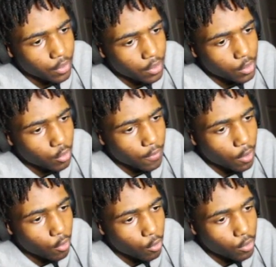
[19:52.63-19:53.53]
So if I
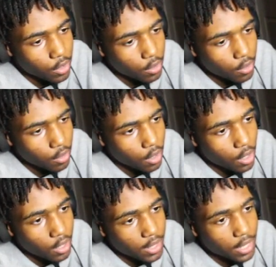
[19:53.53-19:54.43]
hold it,
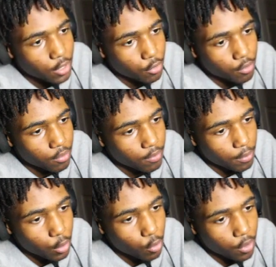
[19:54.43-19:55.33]
thank you,
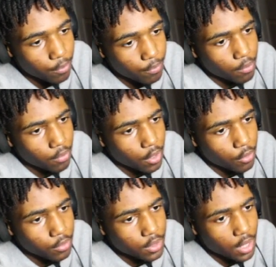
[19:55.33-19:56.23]
blue orb.
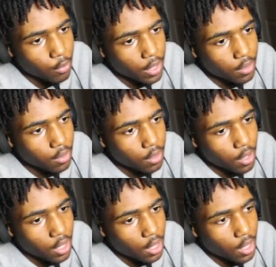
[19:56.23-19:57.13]
No, stay away.
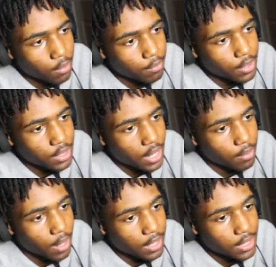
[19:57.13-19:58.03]
Up, stay.
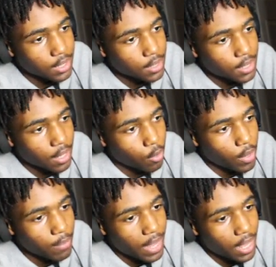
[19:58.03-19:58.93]
I said stay
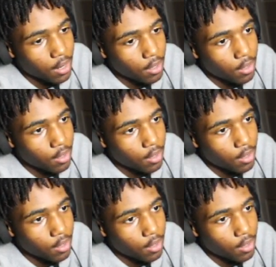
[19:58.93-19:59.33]
away, man.